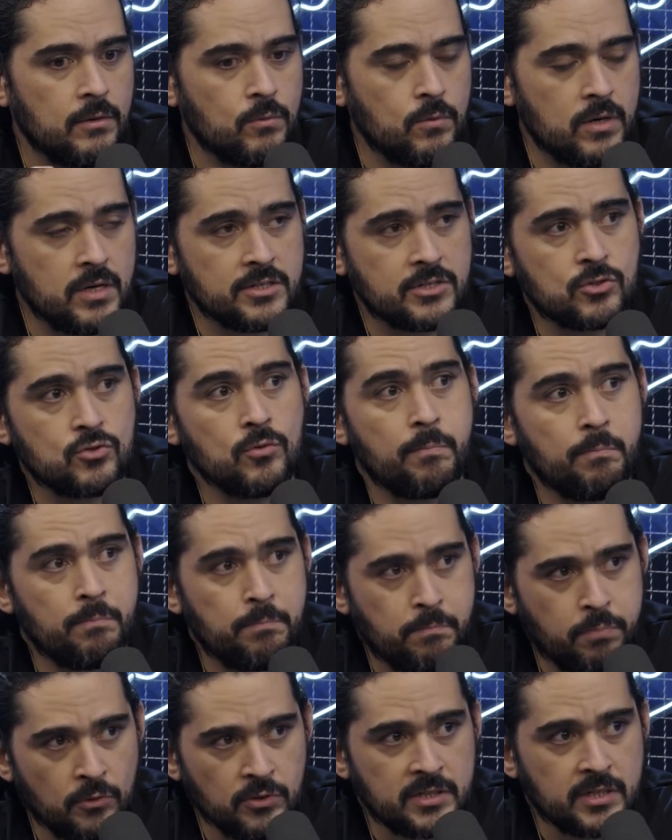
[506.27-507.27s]
was to
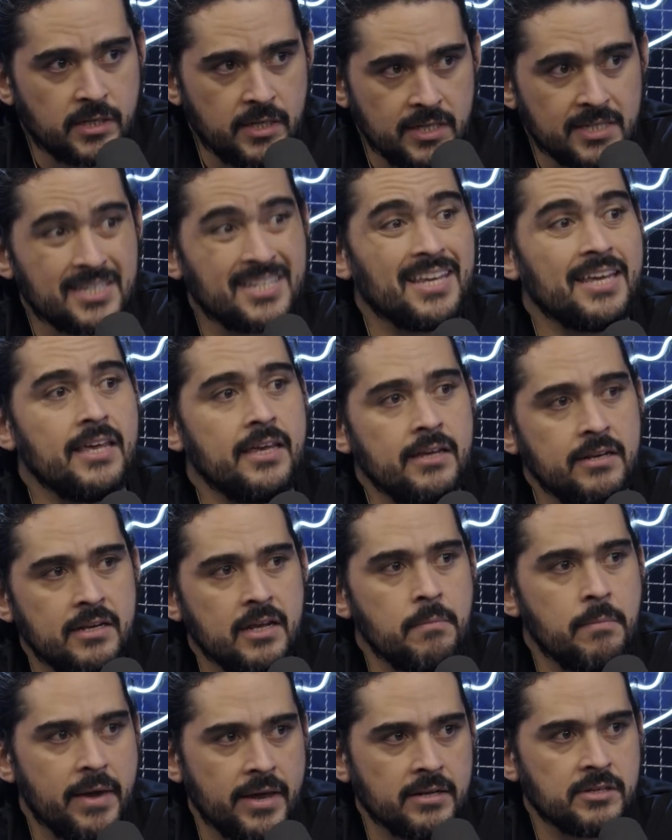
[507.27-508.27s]
put Kissy in
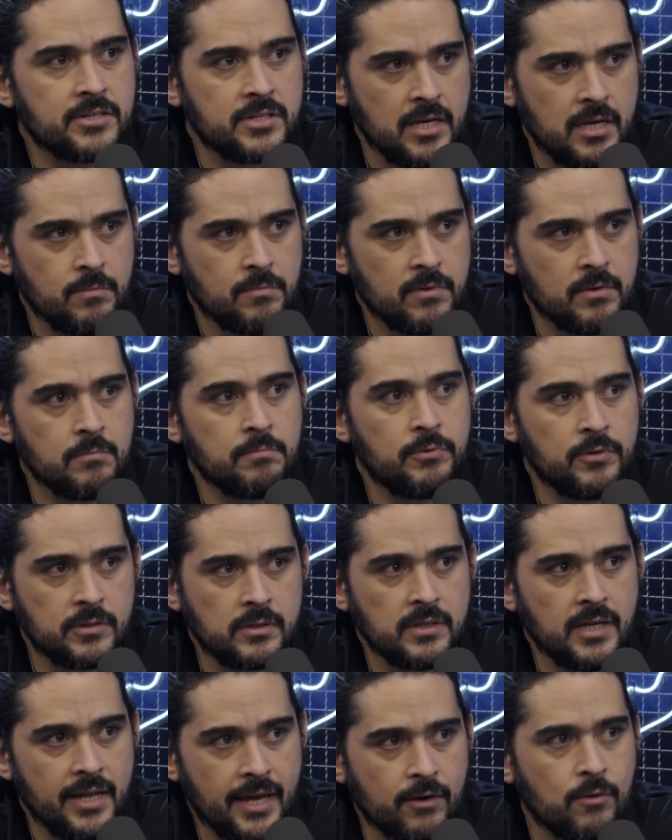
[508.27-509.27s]
the main team and put
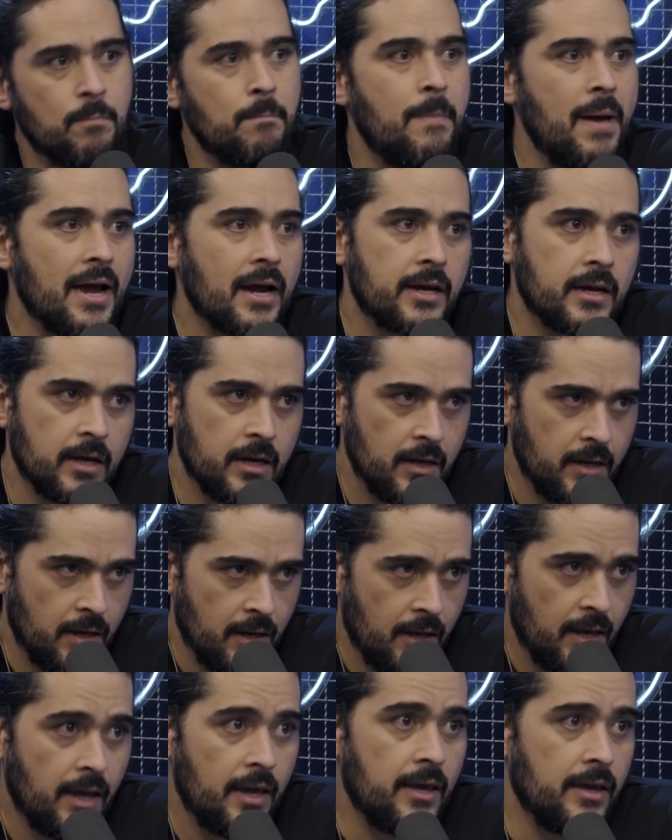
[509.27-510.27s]
Leleco back
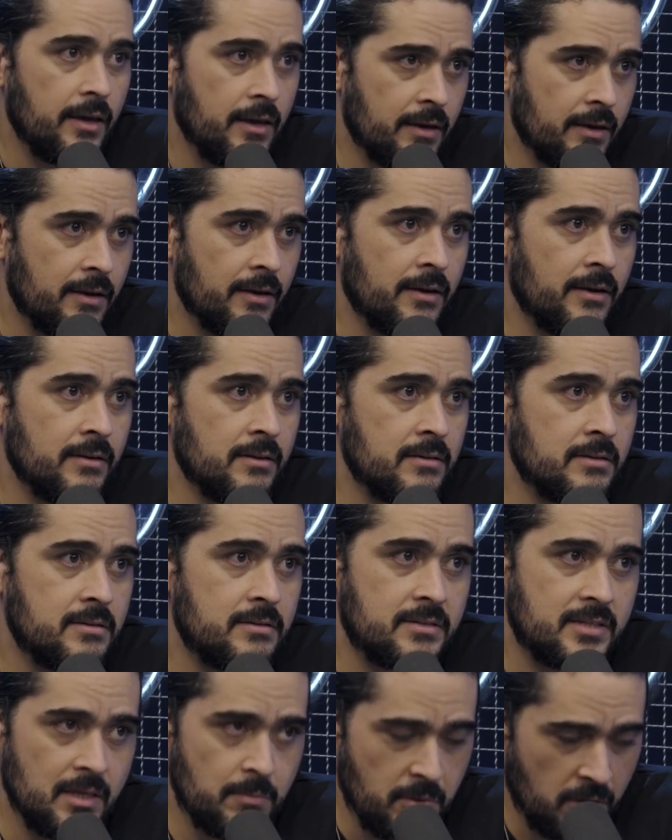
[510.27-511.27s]
and
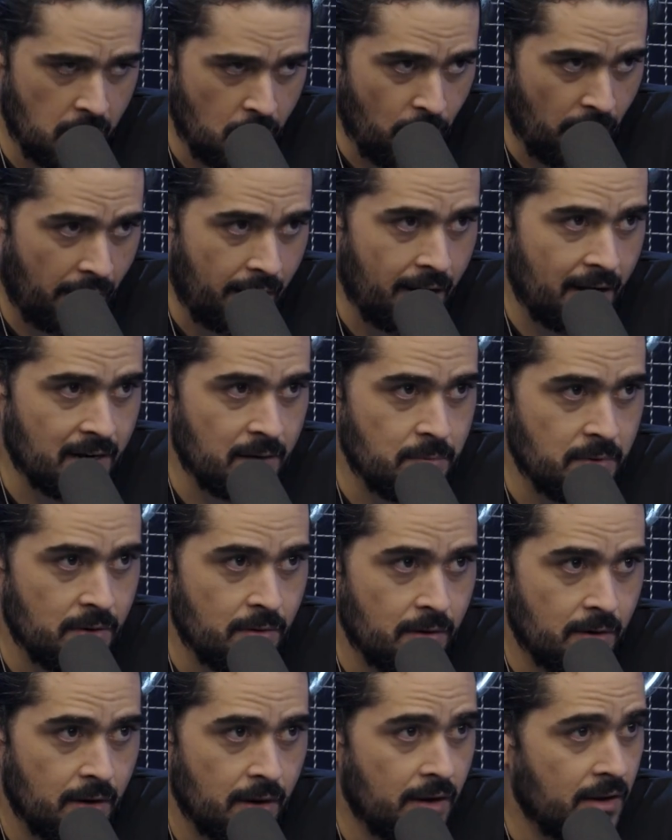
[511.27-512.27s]
CBLOL
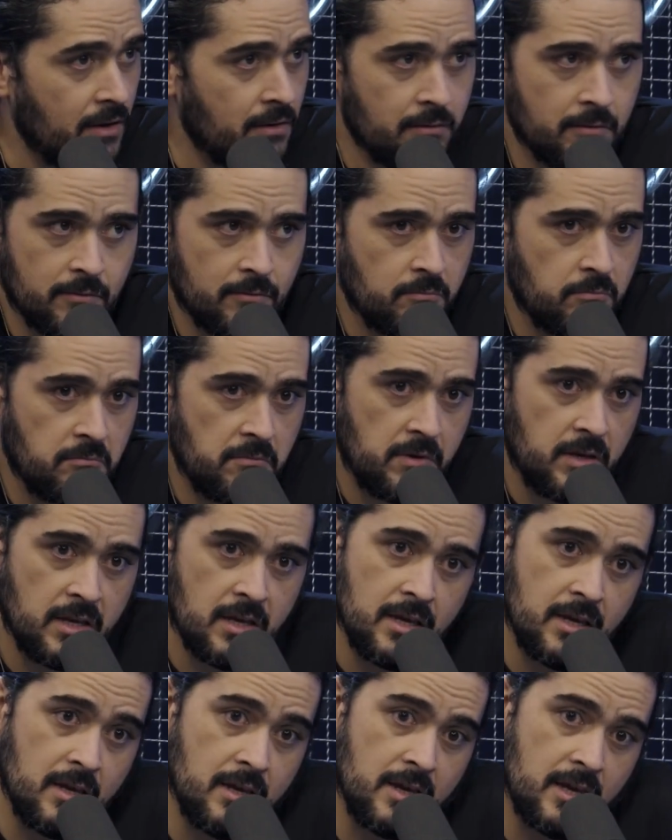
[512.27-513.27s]
Academy. And
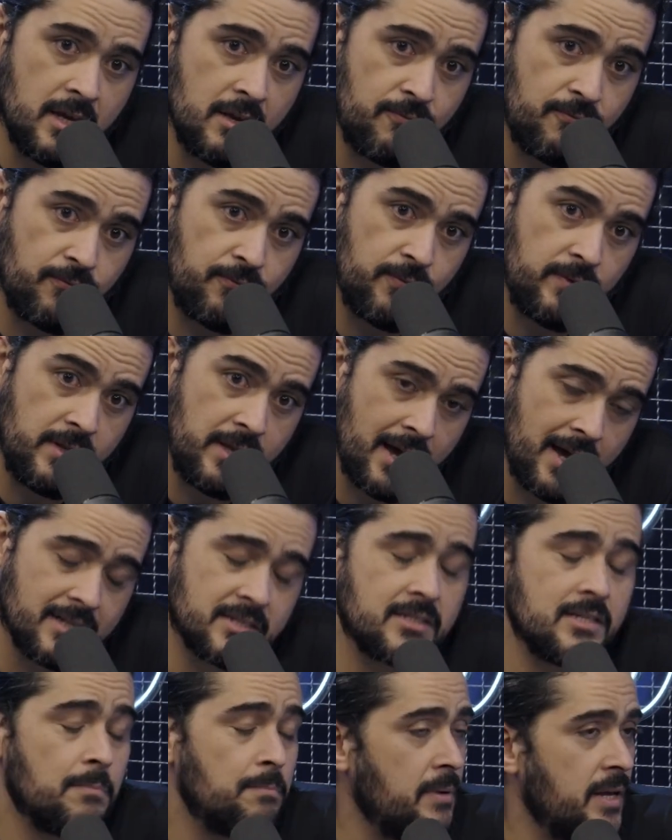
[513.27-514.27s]
if
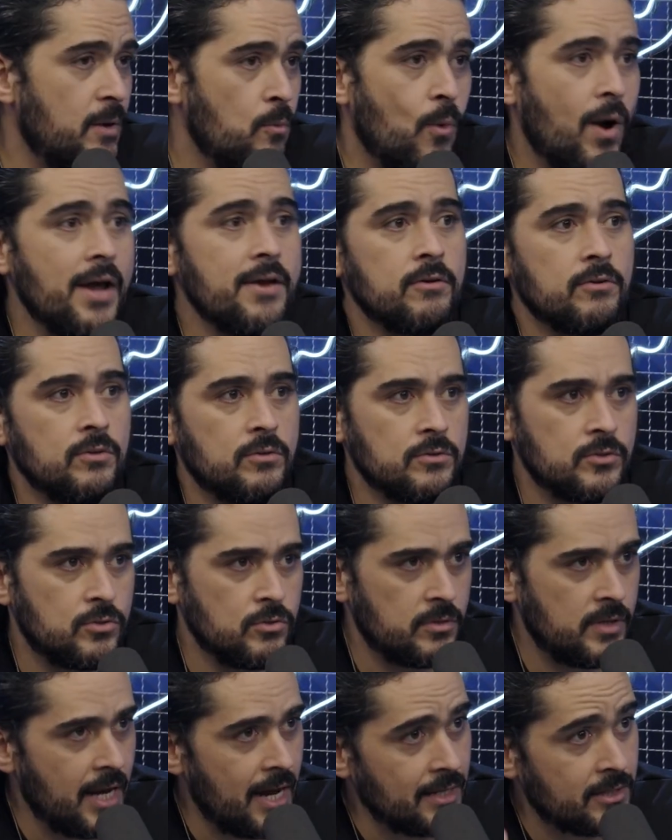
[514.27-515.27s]
that's the plan, why you don't
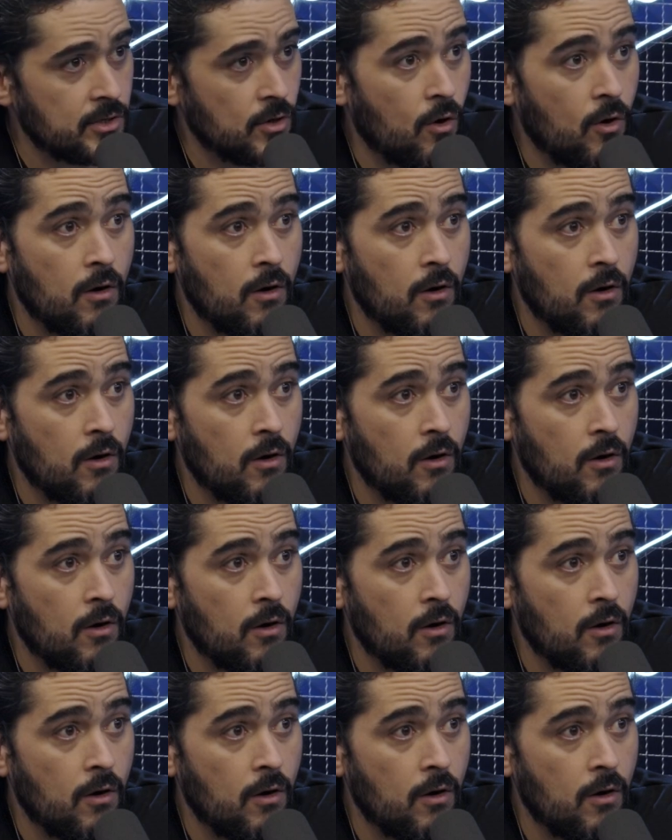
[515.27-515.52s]
do that?